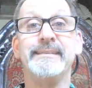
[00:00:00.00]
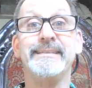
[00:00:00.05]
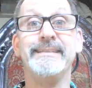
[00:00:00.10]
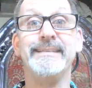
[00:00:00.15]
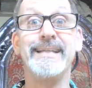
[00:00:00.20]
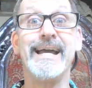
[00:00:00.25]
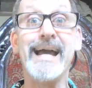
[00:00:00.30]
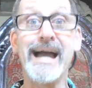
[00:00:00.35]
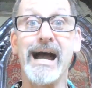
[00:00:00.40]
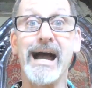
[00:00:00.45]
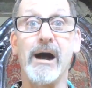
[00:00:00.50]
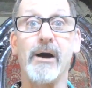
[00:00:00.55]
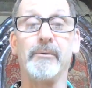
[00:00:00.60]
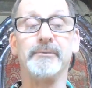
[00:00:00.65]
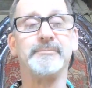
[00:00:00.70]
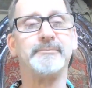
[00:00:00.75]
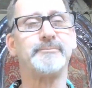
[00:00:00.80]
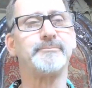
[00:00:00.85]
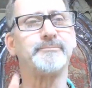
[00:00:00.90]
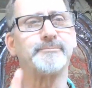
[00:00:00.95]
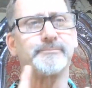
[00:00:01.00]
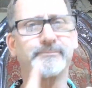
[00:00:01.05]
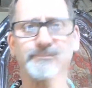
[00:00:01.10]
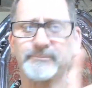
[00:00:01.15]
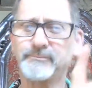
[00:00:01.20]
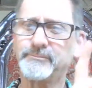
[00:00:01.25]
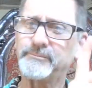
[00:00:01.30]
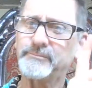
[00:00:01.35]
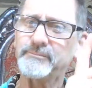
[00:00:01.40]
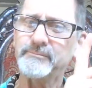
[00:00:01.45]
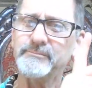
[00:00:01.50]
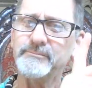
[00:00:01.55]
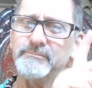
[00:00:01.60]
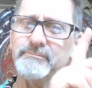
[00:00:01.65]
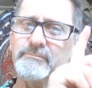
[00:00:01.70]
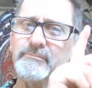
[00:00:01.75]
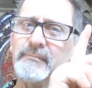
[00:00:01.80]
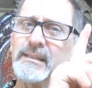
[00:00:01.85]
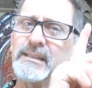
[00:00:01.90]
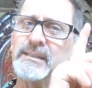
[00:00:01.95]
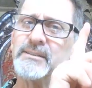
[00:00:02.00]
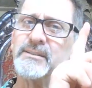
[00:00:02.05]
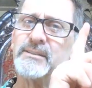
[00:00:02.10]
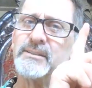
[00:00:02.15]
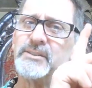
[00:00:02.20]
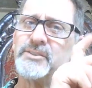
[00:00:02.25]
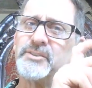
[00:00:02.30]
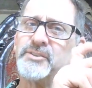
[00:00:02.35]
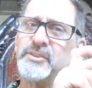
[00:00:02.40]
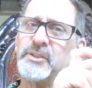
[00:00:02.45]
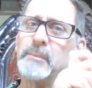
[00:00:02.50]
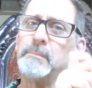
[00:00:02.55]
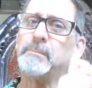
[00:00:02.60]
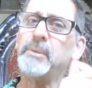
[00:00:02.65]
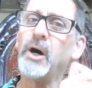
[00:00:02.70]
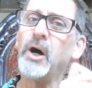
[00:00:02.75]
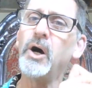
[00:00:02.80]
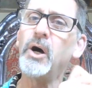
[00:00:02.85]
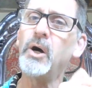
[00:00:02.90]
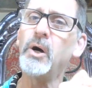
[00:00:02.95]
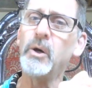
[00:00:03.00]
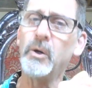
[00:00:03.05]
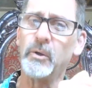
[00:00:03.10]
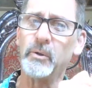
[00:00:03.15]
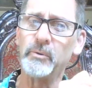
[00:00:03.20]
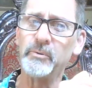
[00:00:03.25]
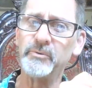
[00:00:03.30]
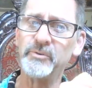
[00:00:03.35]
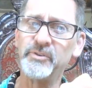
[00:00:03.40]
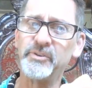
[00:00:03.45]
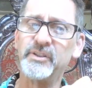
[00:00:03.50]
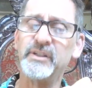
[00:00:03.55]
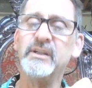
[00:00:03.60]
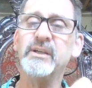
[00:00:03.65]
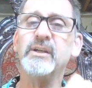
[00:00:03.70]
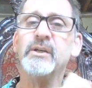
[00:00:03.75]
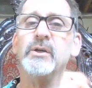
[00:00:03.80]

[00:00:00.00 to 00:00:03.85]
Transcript: Now, suppose